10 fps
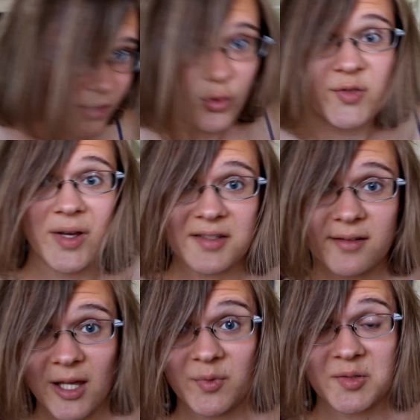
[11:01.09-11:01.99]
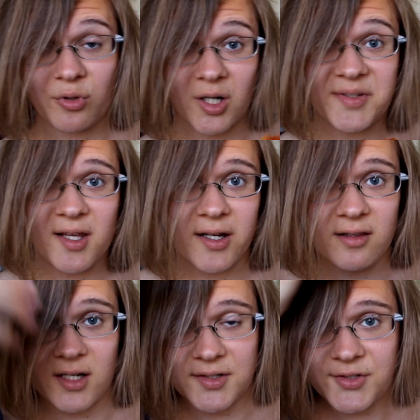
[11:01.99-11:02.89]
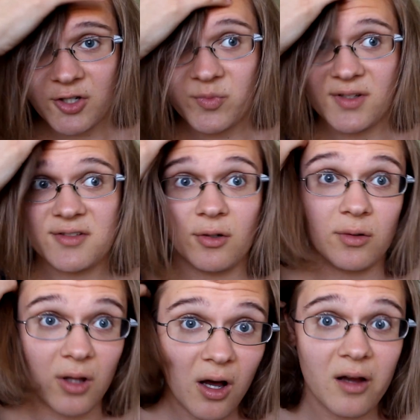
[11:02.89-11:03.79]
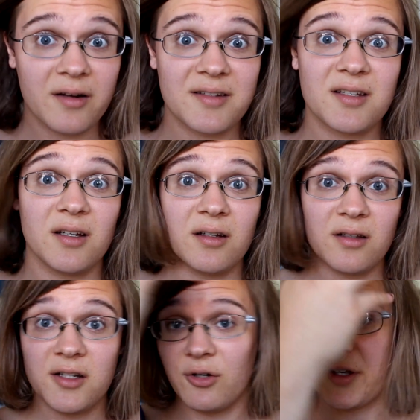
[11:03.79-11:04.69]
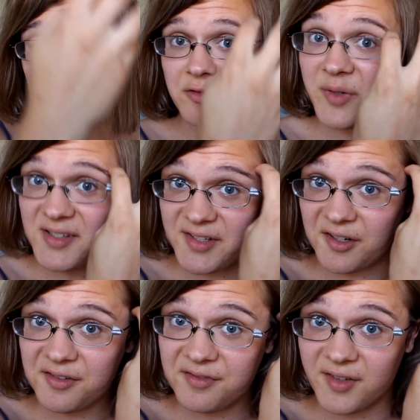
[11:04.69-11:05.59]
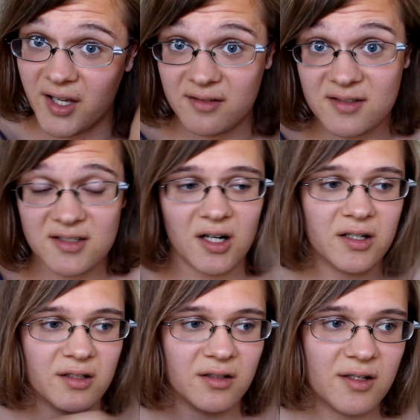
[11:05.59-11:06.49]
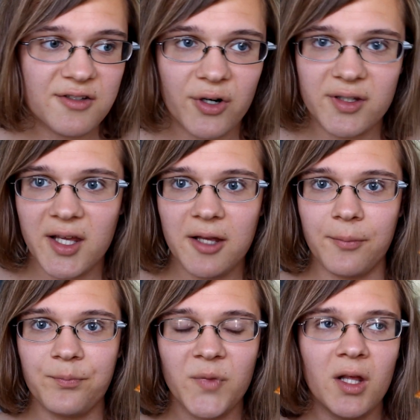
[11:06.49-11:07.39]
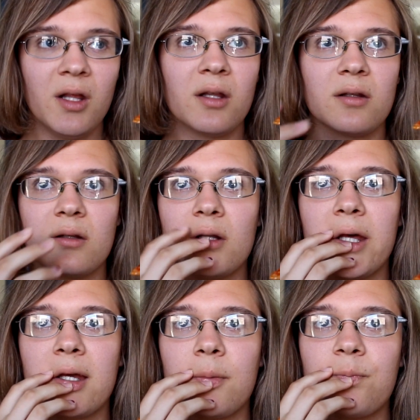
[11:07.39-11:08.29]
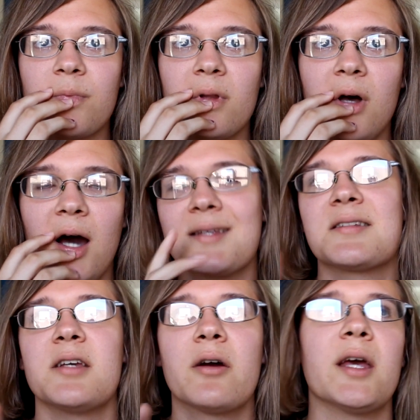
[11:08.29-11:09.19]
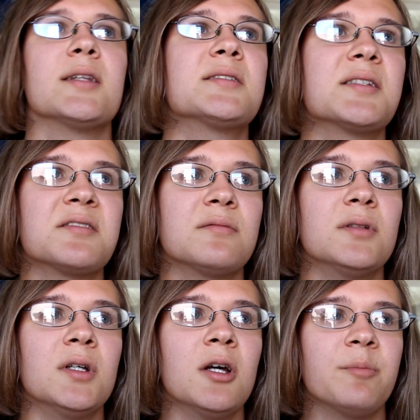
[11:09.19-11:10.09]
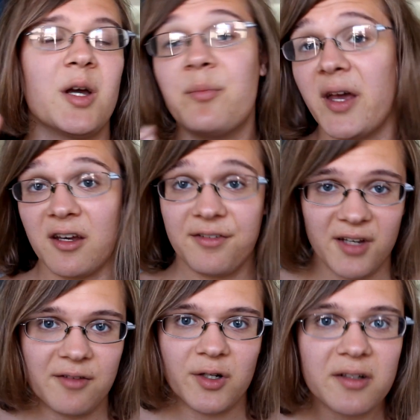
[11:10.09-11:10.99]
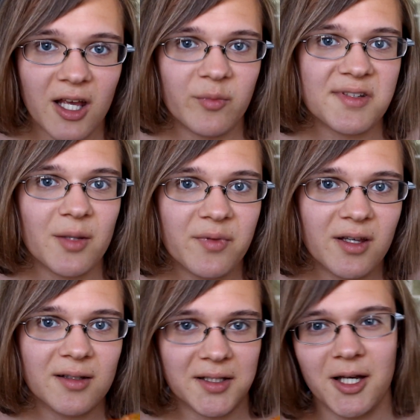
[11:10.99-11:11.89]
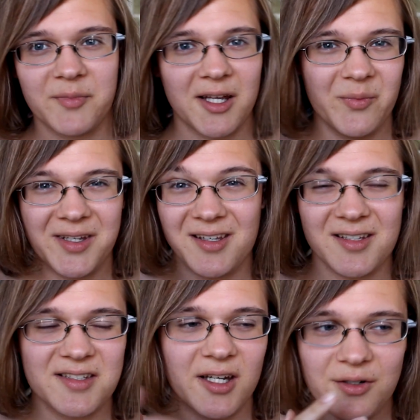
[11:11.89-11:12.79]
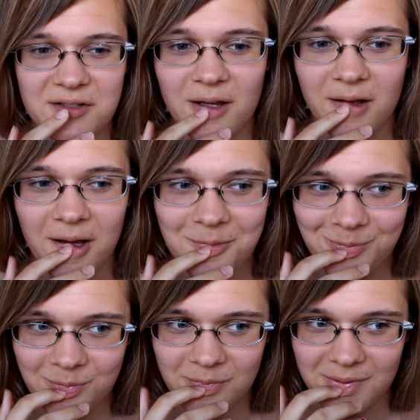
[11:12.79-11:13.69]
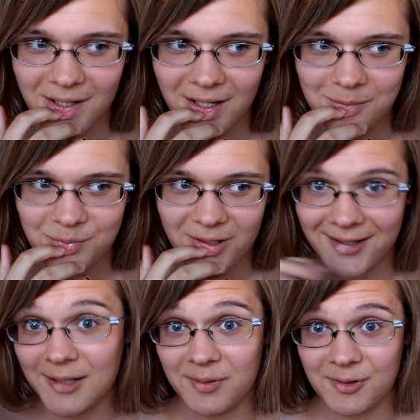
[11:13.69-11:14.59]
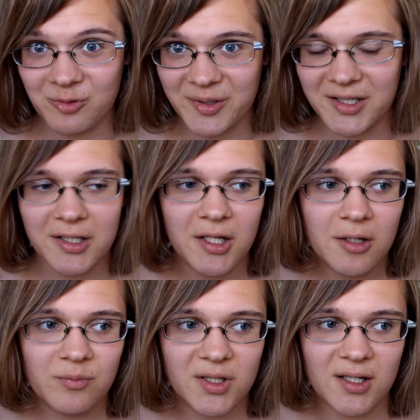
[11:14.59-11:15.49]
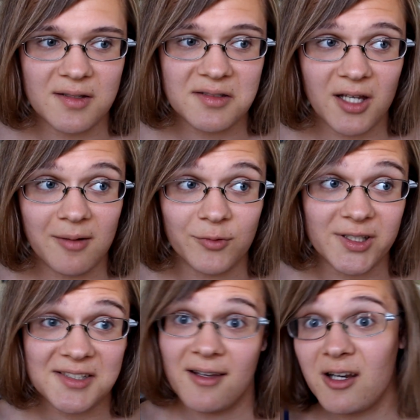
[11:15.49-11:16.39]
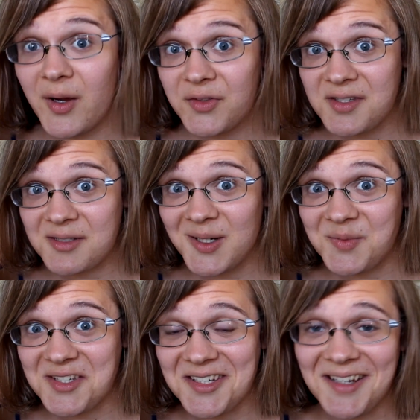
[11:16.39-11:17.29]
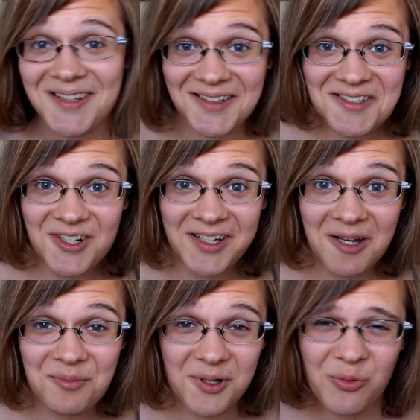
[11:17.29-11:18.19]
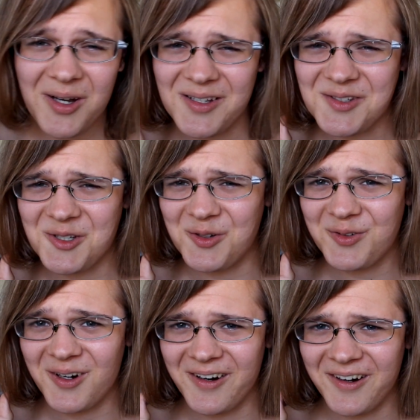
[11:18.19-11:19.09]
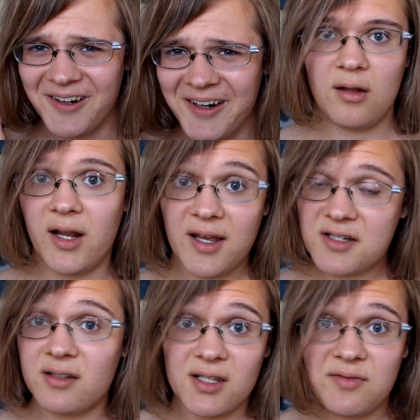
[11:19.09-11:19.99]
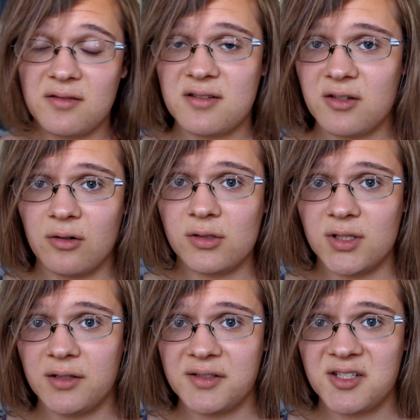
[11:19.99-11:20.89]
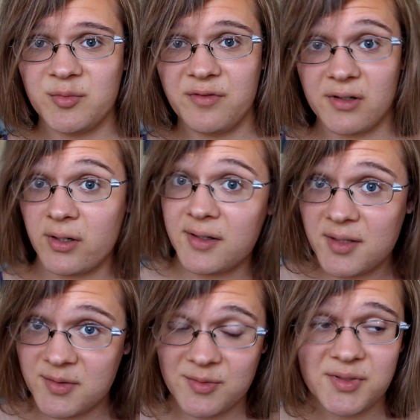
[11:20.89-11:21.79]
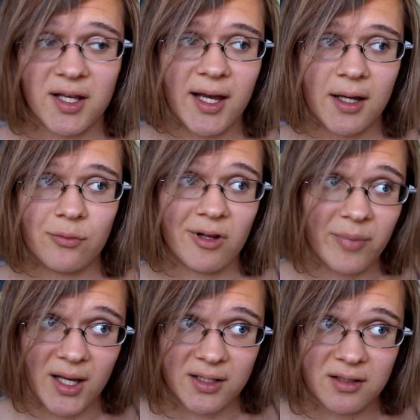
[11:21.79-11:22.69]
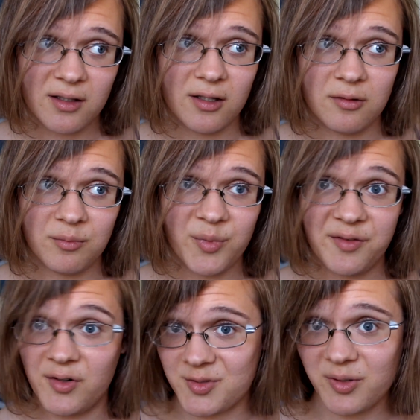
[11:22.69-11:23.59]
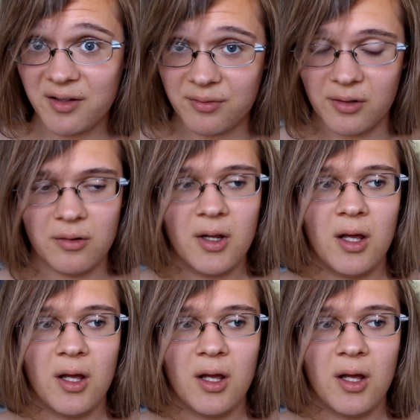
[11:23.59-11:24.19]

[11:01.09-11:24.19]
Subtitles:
Which makes it that much more upsetting that it took me so long to, get over myself and start enjoying the game. Like, honestly, okay, this isn't my mega favorite game or something, like I'm kind of making it sound. I'm playing it up a little bit because I'm really excited about the script. I think it's turning out pretty well so far. And I actually even still hold on to some of the criticisms I had way back in my first playthrough.